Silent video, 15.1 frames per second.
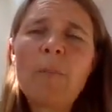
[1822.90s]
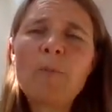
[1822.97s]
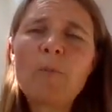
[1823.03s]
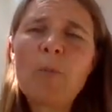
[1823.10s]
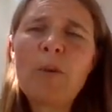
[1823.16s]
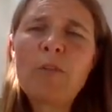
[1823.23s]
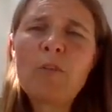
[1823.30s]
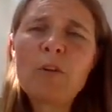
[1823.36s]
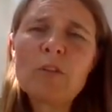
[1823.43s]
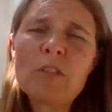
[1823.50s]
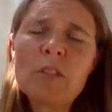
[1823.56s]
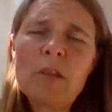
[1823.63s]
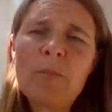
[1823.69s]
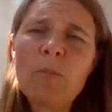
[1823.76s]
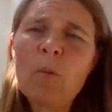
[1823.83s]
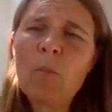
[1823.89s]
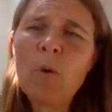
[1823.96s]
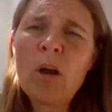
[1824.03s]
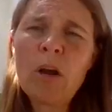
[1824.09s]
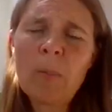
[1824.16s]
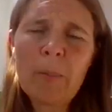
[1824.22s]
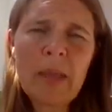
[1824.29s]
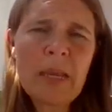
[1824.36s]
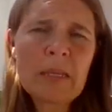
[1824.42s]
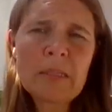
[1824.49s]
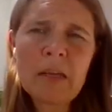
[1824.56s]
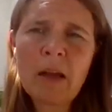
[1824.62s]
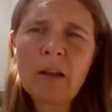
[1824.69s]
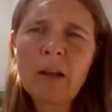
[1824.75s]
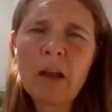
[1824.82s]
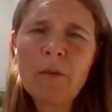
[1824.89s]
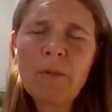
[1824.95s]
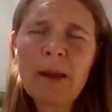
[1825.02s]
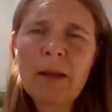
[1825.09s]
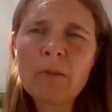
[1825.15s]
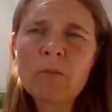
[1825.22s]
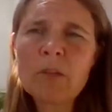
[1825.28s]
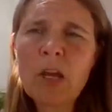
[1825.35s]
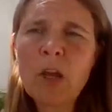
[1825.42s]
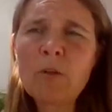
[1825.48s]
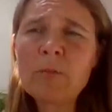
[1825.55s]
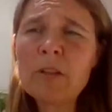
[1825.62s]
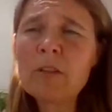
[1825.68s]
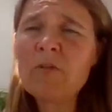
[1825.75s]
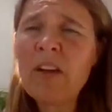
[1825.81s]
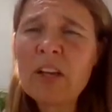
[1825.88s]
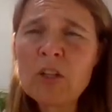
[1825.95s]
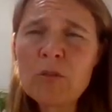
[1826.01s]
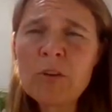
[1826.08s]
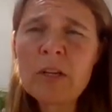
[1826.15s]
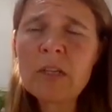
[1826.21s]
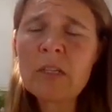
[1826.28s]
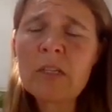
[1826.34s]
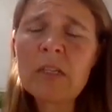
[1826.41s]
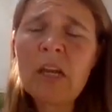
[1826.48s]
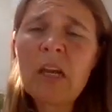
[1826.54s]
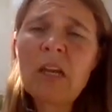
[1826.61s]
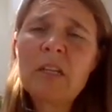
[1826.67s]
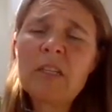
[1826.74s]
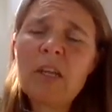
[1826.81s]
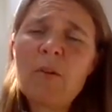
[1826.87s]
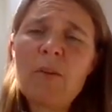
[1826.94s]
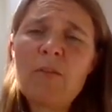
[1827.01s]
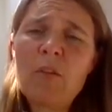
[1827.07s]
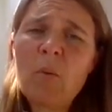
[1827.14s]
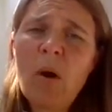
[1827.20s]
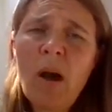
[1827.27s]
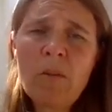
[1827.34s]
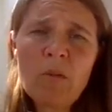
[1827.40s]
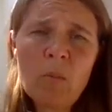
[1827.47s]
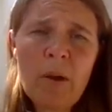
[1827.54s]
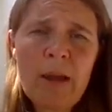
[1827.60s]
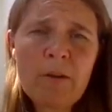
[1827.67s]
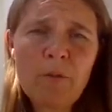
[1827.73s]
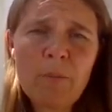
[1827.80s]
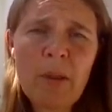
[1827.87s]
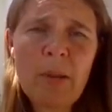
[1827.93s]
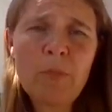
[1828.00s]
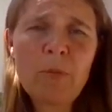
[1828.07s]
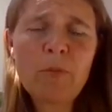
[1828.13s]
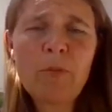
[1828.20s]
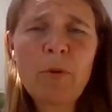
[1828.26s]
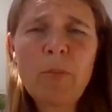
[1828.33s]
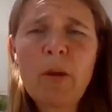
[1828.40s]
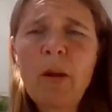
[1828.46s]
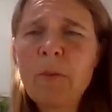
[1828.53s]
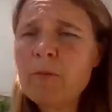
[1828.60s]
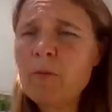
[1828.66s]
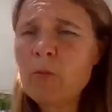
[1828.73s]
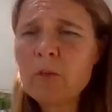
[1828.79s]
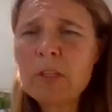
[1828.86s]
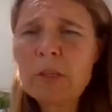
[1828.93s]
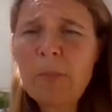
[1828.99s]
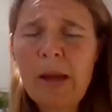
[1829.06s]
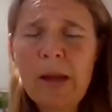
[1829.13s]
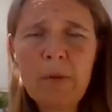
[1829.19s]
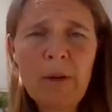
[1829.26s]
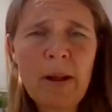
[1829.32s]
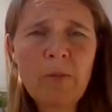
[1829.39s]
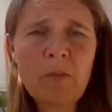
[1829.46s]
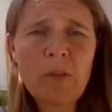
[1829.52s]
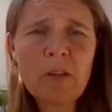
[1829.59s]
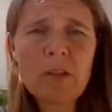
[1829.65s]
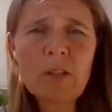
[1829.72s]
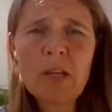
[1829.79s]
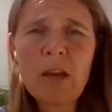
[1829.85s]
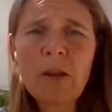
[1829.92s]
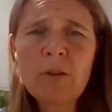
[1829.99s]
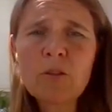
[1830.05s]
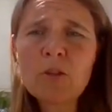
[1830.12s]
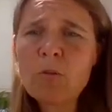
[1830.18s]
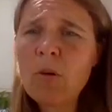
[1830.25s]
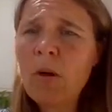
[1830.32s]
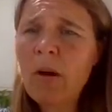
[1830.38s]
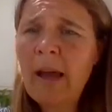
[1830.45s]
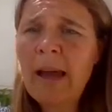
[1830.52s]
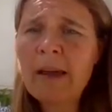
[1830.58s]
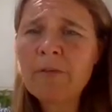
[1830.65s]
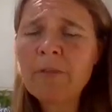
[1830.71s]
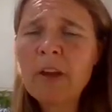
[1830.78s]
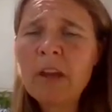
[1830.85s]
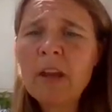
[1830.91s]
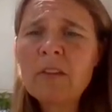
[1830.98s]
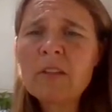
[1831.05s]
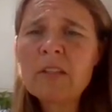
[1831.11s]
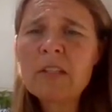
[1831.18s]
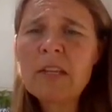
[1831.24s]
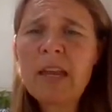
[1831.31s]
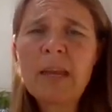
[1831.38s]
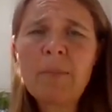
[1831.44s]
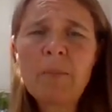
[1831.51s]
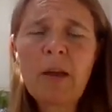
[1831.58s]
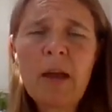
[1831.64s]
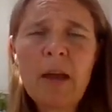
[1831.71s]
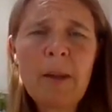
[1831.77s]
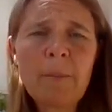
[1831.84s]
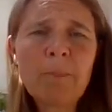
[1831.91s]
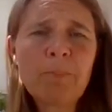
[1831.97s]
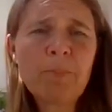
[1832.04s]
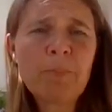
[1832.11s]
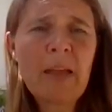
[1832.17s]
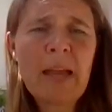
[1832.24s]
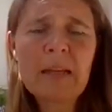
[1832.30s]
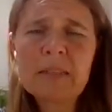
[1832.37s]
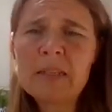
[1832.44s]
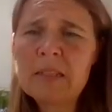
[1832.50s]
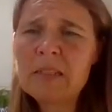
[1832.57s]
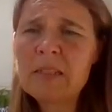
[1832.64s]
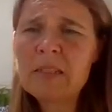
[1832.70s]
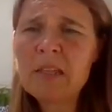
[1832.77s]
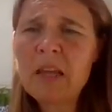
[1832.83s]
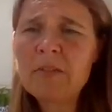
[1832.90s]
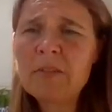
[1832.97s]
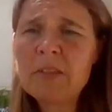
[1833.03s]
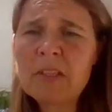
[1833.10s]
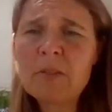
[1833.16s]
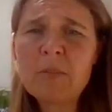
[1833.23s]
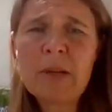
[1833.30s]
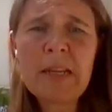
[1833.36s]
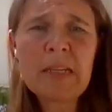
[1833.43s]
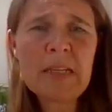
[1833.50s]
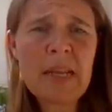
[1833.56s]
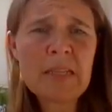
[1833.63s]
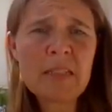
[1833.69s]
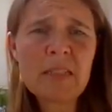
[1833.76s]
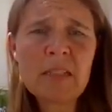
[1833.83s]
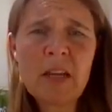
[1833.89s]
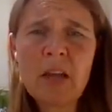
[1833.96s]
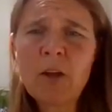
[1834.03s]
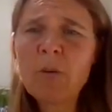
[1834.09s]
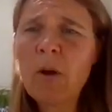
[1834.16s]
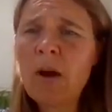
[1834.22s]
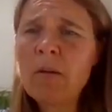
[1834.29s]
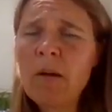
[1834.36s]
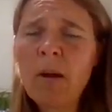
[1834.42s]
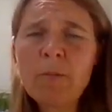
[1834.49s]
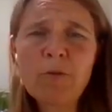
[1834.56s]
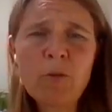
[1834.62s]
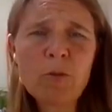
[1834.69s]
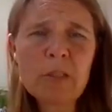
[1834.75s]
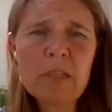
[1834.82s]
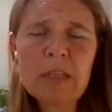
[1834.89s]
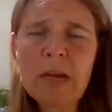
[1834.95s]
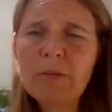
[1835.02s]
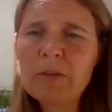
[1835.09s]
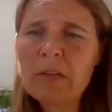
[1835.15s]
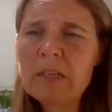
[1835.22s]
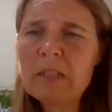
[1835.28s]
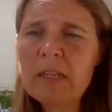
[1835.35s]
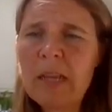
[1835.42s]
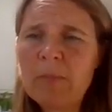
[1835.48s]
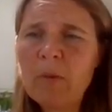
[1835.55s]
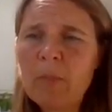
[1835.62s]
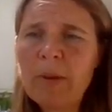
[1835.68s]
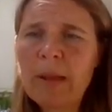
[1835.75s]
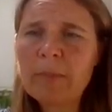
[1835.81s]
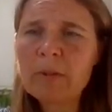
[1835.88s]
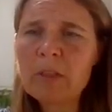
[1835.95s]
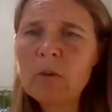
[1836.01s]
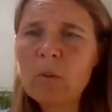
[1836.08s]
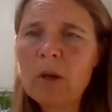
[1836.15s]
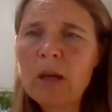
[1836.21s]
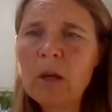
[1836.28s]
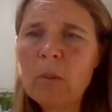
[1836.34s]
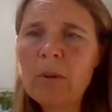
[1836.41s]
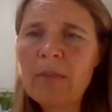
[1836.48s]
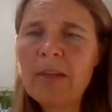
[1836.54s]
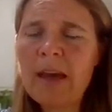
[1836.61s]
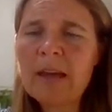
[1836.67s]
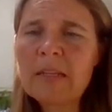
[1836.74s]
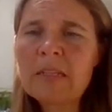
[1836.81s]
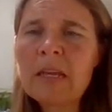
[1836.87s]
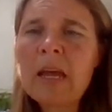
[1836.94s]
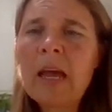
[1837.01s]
We've got some work being done around homeless veterans, so if you are aware of people from an Armed Forces background that do not have the same access to services, please let us know. Our Armed Forces Covenant team will be able to work with that.